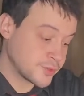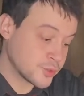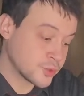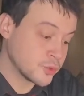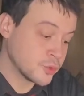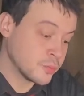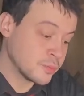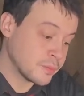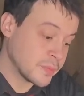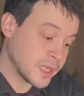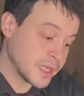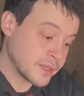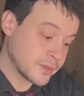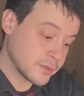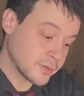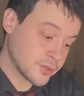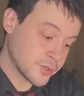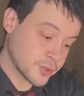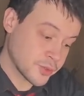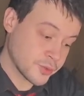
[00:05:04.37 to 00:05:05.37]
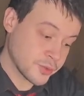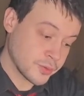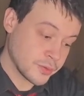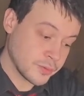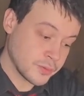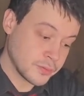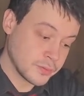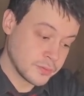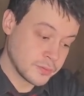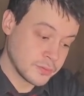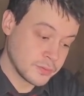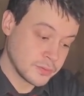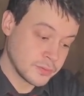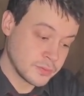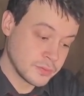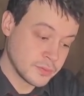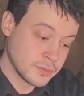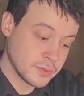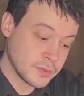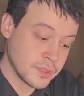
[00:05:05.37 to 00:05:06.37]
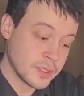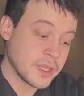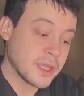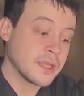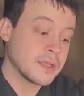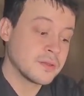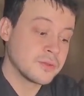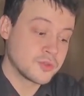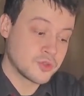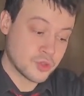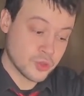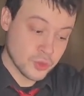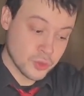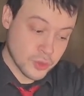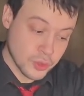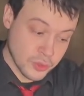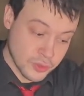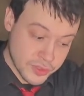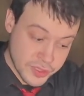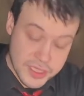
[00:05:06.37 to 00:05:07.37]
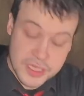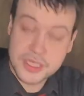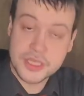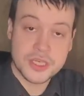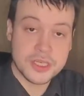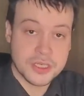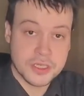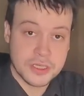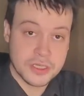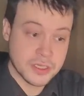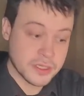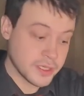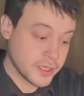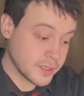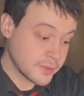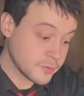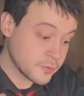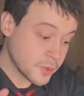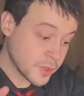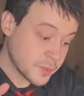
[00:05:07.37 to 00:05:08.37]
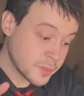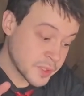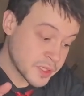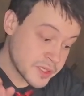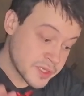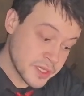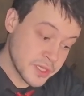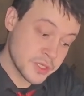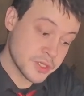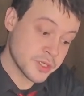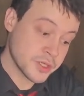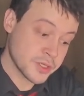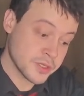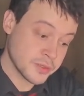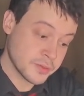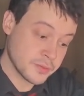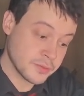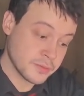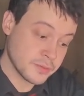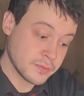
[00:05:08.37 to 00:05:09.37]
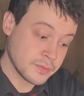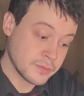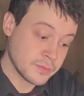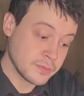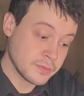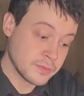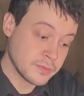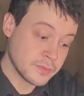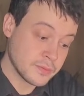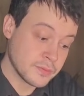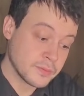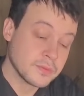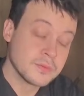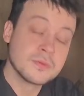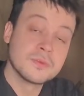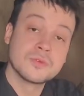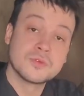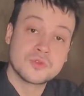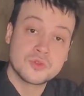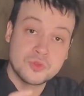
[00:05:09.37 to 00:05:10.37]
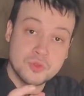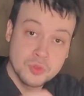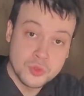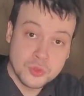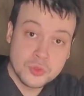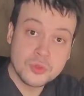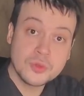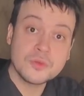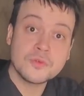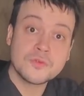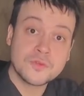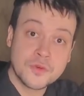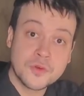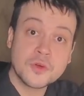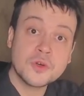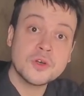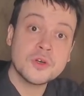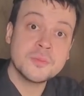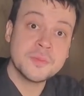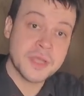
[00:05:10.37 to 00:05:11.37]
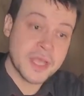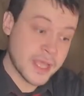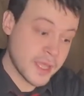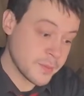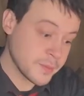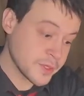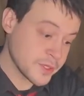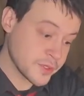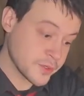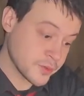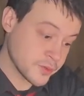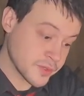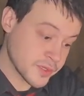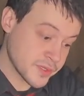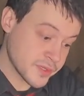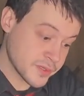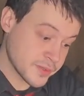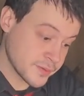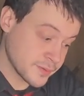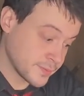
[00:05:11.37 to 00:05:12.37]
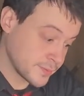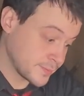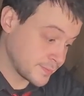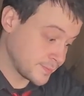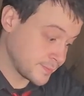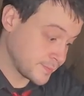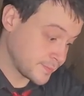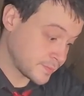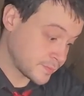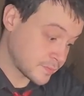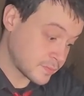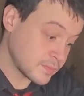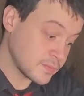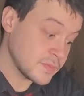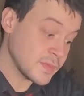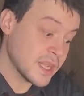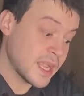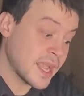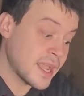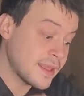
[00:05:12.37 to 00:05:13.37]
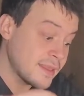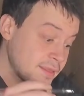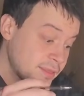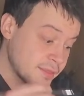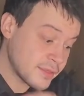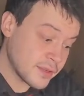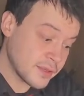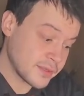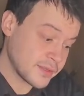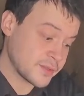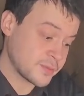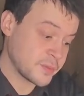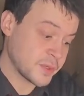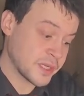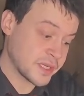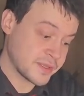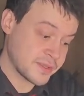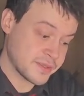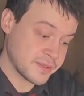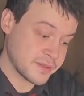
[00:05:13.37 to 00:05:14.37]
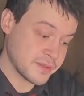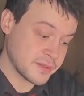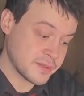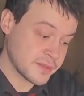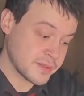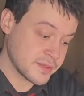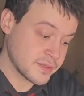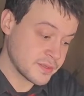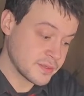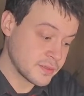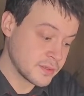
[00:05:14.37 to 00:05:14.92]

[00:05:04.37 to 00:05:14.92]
through mind control, through conditioning and repetition, to form habitudes and thought patterns.